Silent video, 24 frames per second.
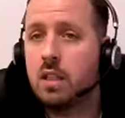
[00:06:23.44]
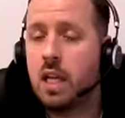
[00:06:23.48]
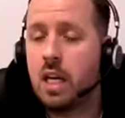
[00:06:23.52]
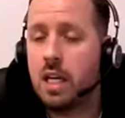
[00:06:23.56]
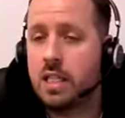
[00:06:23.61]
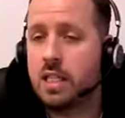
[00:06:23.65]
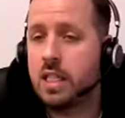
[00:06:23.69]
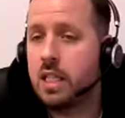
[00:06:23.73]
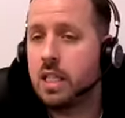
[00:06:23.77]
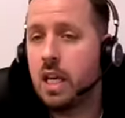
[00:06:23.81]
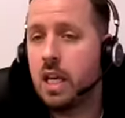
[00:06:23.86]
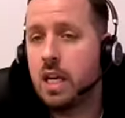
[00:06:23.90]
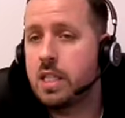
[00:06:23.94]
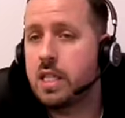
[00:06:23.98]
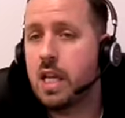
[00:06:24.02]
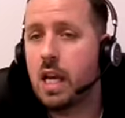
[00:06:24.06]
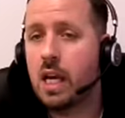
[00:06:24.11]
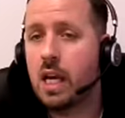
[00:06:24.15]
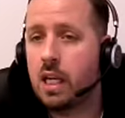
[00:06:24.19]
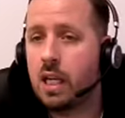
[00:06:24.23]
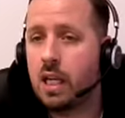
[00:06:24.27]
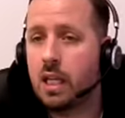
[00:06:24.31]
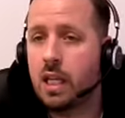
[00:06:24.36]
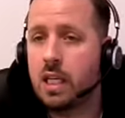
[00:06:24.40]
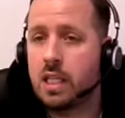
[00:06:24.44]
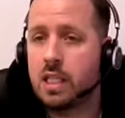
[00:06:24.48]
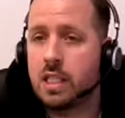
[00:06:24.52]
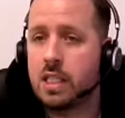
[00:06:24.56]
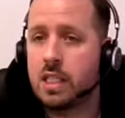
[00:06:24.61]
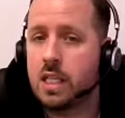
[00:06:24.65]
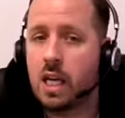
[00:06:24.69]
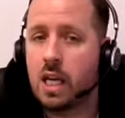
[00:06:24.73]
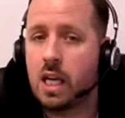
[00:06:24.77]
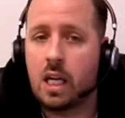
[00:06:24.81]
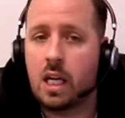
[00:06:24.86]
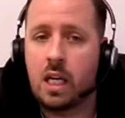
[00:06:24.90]
Yeah, so yeah, exactly. That's
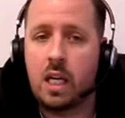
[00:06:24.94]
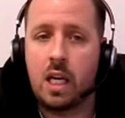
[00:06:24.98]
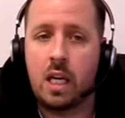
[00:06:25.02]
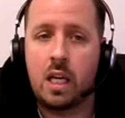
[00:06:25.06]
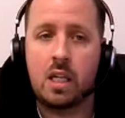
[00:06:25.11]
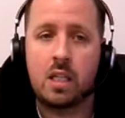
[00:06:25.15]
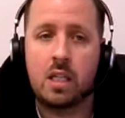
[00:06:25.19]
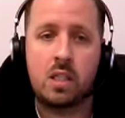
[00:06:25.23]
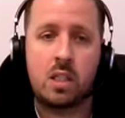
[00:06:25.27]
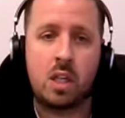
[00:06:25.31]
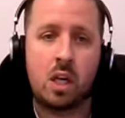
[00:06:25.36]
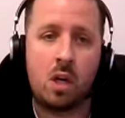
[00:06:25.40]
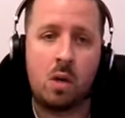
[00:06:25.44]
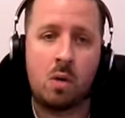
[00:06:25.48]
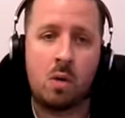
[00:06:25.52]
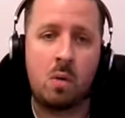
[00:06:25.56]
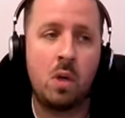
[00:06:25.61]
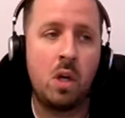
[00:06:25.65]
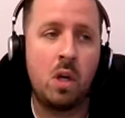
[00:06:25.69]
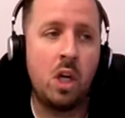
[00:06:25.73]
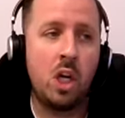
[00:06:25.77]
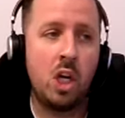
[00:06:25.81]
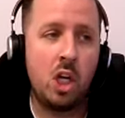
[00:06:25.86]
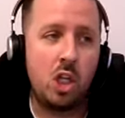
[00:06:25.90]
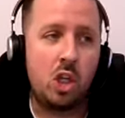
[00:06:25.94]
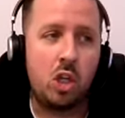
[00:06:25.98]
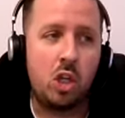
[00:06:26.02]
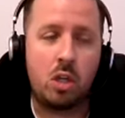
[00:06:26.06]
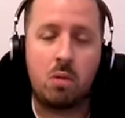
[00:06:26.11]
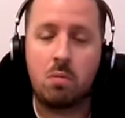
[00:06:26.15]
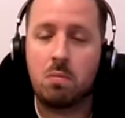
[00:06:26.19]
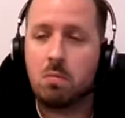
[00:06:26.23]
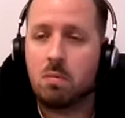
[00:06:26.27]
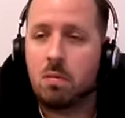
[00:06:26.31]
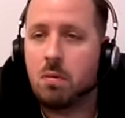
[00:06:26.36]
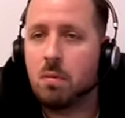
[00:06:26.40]
exactly it. So,
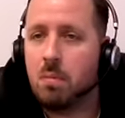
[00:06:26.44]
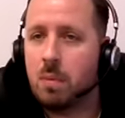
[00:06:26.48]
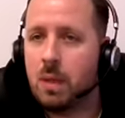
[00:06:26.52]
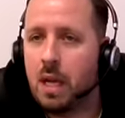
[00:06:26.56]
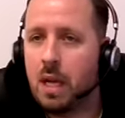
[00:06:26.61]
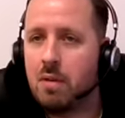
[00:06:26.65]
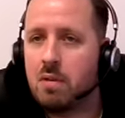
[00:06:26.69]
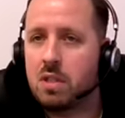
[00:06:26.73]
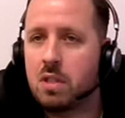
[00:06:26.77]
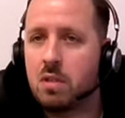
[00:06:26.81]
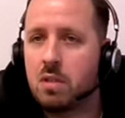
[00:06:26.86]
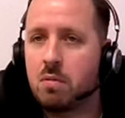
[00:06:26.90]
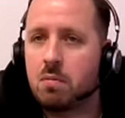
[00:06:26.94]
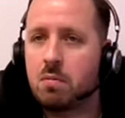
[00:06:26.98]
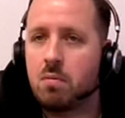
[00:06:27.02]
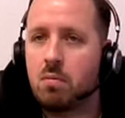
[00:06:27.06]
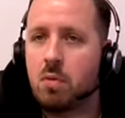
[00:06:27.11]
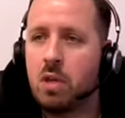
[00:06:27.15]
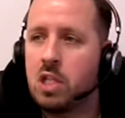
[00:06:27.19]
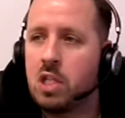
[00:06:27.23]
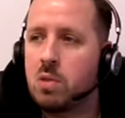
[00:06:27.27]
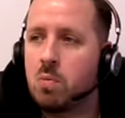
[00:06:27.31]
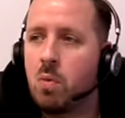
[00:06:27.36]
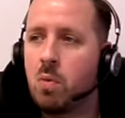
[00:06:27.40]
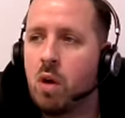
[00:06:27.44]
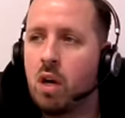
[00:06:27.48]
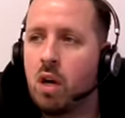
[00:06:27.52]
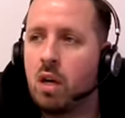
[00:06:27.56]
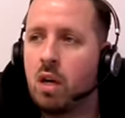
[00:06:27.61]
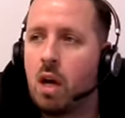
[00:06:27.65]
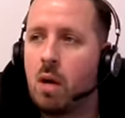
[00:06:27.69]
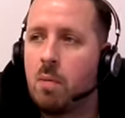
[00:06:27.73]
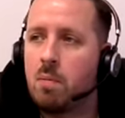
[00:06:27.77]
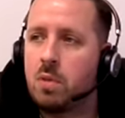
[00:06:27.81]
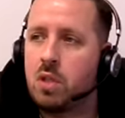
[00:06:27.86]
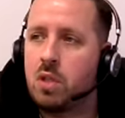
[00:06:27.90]
you, I mean, that was the reason why I
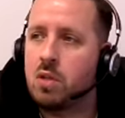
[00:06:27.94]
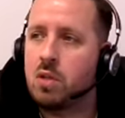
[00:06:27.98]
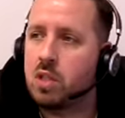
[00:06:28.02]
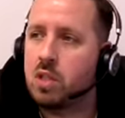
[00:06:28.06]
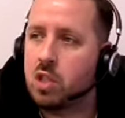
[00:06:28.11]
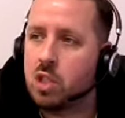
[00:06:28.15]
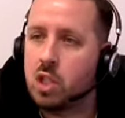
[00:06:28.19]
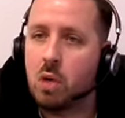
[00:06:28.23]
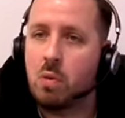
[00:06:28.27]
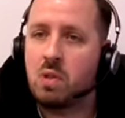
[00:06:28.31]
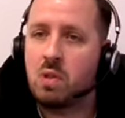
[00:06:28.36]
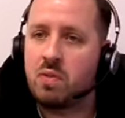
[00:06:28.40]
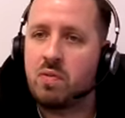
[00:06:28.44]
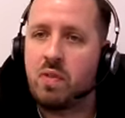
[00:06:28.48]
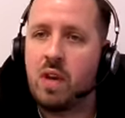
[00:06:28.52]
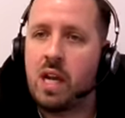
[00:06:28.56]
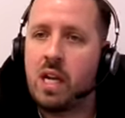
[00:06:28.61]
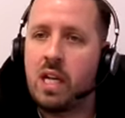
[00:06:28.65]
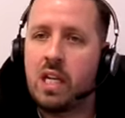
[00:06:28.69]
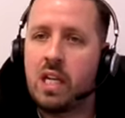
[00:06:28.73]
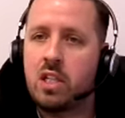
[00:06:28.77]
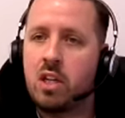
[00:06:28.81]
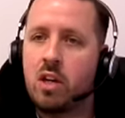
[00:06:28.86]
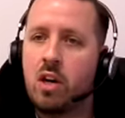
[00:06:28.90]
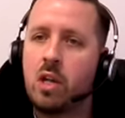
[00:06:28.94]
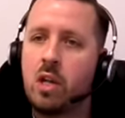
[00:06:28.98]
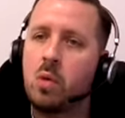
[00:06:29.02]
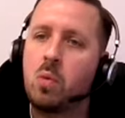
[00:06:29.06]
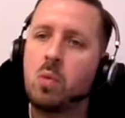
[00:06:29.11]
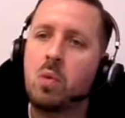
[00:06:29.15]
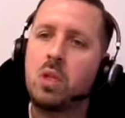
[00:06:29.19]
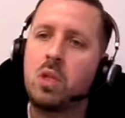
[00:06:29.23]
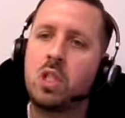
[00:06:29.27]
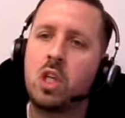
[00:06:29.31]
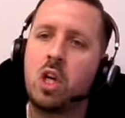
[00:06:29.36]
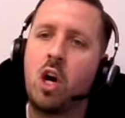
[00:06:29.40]
come to you, is because I was feeling tired
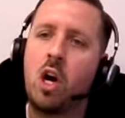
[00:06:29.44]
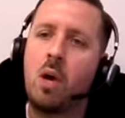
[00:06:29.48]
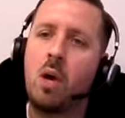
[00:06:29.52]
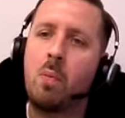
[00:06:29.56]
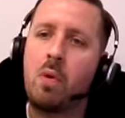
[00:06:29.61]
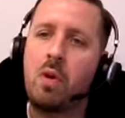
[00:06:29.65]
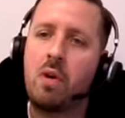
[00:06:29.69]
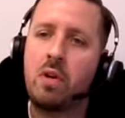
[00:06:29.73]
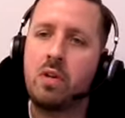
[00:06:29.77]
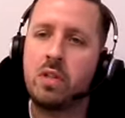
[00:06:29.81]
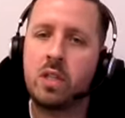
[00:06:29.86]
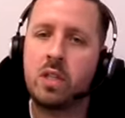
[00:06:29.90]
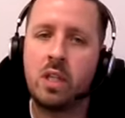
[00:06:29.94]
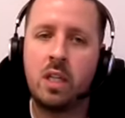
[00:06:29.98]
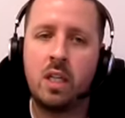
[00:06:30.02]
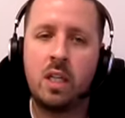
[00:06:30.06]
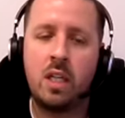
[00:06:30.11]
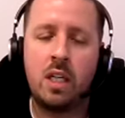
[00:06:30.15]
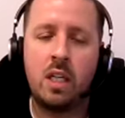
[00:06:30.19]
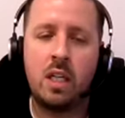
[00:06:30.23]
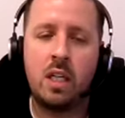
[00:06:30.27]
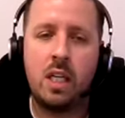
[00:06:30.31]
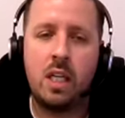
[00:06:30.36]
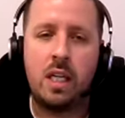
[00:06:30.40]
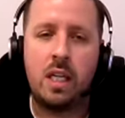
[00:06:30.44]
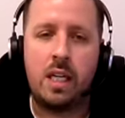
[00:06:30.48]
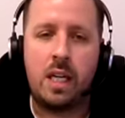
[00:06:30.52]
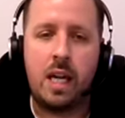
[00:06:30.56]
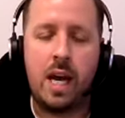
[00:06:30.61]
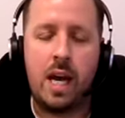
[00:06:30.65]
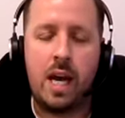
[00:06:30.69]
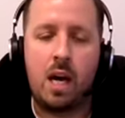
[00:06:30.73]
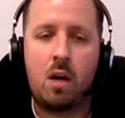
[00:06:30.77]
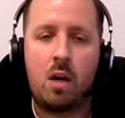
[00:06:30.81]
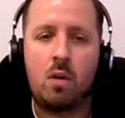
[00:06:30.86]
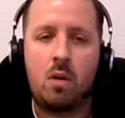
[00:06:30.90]
all the time. Whereas
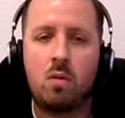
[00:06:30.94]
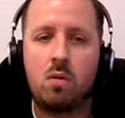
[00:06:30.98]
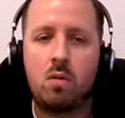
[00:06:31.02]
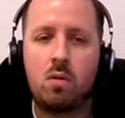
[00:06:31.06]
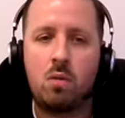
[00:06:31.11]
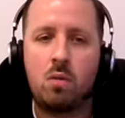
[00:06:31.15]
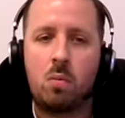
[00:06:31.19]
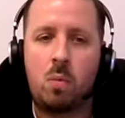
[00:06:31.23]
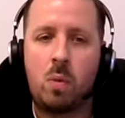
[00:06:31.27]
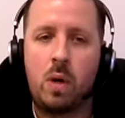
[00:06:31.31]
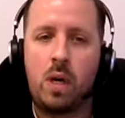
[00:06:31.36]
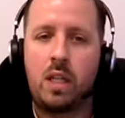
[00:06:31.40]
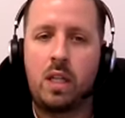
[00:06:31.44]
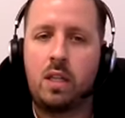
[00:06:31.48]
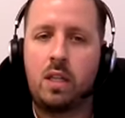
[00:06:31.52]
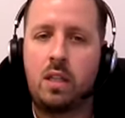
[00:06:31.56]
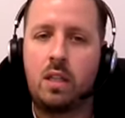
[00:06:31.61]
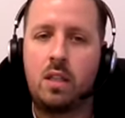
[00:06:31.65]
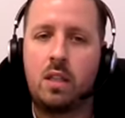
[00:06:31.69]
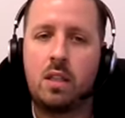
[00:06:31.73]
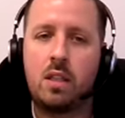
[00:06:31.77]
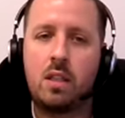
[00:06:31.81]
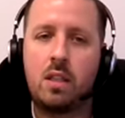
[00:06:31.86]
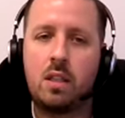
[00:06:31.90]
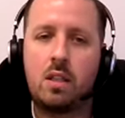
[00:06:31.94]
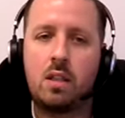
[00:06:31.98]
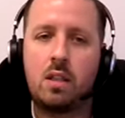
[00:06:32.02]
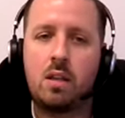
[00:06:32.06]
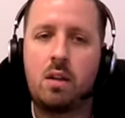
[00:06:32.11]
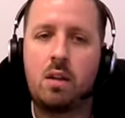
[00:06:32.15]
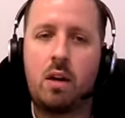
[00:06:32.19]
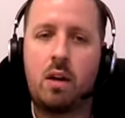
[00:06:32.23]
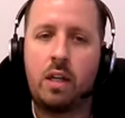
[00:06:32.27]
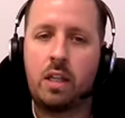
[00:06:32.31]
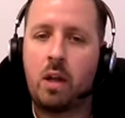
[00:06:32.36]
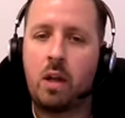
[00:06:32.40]
now, when
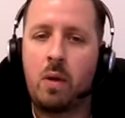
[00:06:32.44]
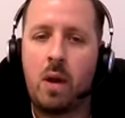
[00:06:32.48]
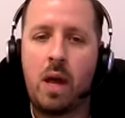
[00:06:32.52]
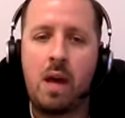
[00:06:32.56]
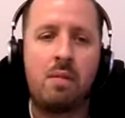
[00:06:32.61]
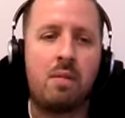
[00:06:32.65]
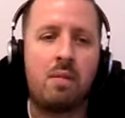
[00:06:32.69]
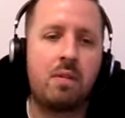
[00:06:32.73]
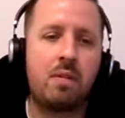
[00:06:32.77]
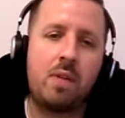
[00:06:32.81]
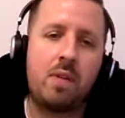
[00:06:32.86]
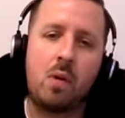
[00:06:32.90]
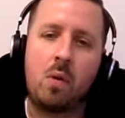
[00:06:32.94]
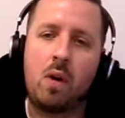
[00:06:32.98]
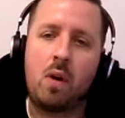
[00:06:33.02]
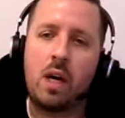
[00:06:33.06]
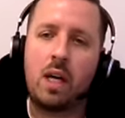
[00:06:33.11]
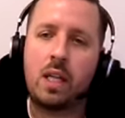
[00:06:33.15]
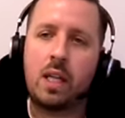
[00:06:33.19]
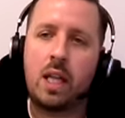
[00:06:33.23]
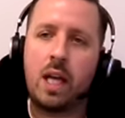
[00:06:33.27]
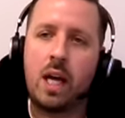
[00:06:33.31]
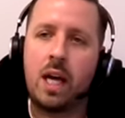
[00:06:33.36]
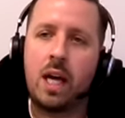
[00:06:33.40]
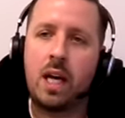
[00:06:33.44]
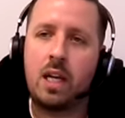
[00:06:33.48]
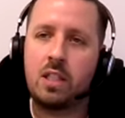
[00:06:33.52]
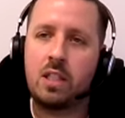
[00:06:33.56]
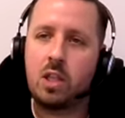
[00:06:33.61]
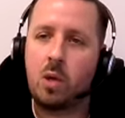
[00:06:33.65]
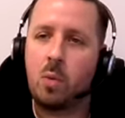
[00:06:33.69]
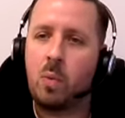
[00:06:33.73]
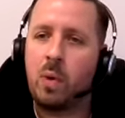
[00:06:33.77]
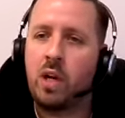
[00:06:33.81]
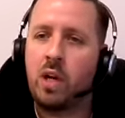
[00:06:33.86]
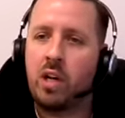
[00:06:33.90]
I don't ever feel like that,
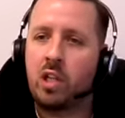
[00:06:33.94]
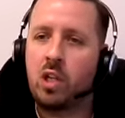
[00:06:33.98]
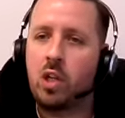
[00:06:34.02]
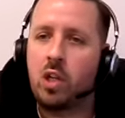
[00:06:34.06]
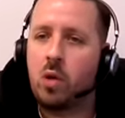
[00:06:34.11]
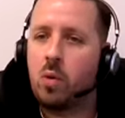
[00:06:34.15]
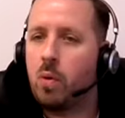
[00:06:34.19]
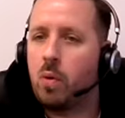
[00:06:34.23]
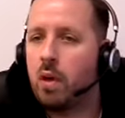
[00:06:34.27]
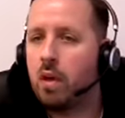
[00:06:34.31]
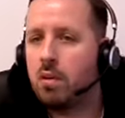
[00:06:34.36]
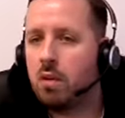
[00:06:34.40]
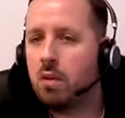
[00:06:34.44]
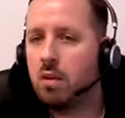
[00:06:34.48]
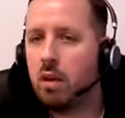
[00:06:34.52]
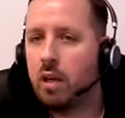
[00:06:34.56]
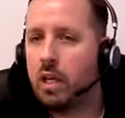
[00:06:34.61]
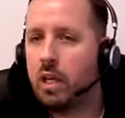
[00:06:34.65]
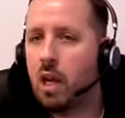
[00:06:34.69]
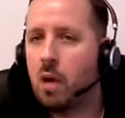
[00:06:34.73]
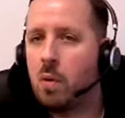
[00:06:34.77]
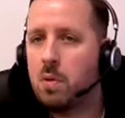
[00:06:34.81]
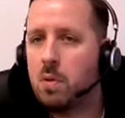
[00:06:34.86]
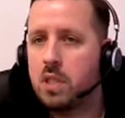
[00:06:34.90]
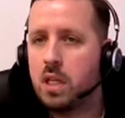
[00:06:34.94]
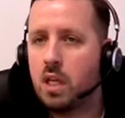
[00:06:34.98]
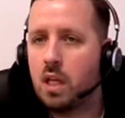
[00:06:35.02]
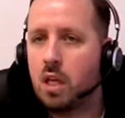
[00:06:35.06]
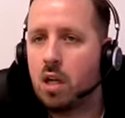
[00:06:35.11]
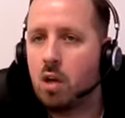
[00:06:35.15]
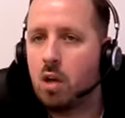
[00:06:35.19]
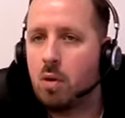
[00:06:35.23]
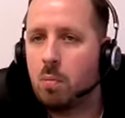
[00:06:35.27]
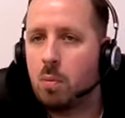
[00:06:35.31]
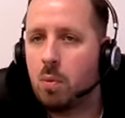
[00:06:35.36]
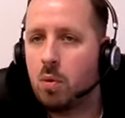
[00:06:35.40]
so when I do, I, I notice
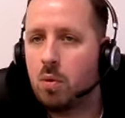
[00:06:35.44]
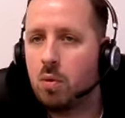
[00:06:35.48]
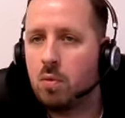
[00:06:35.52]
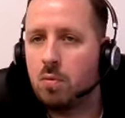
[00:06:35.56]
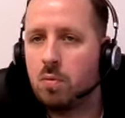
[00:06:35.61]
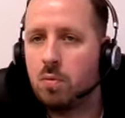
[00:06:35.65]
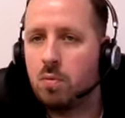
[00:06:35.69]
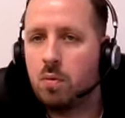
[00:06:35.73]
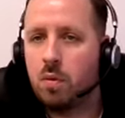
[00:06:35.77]
it a lot more.